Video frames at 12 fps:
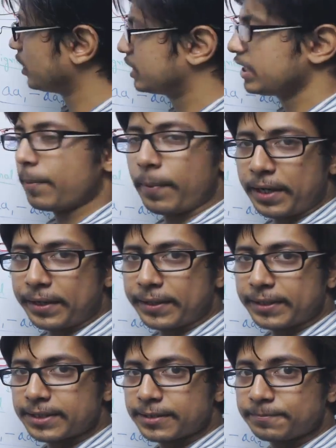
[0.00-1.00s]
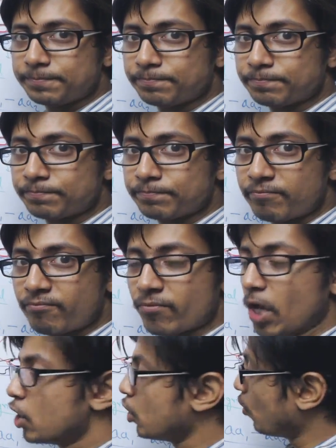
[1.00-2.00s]
Golgi apparatus.
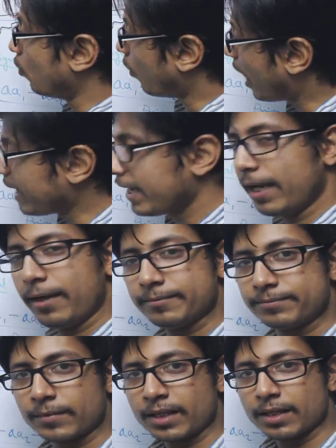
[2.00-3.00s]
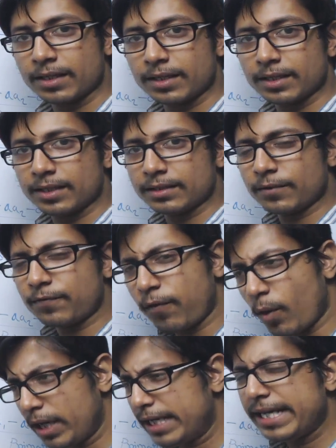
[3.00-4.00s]
While the
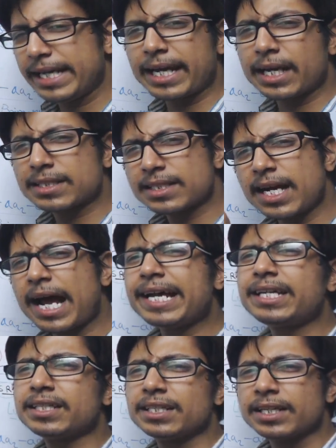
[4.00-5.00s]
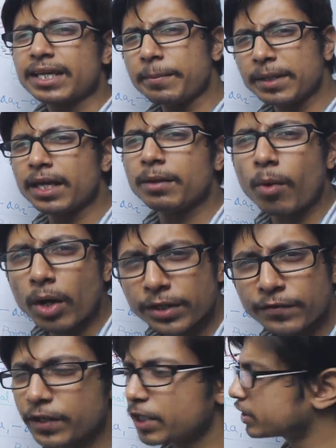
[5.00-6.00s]
folding and slight chemical
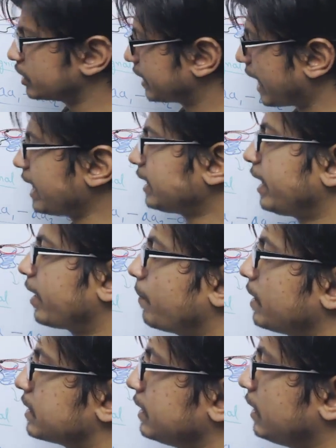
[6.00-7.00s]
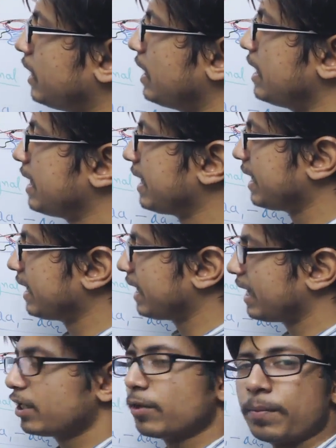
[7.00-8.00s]
modification can take place in the
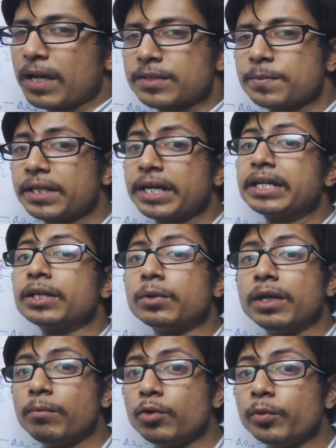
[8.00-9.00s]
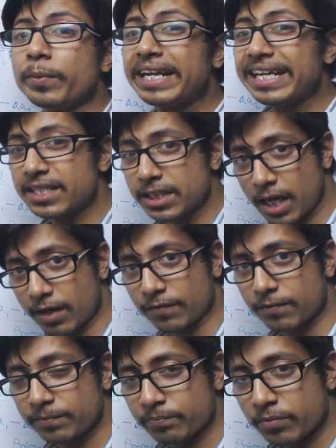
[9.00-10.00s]
endoplasmic reticulum lumen
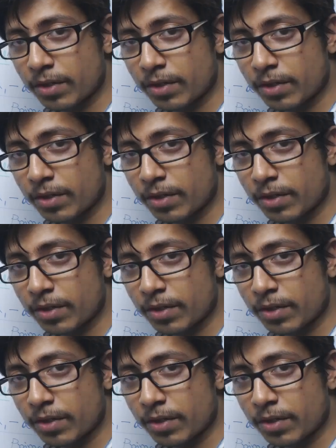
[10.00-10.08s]
itself.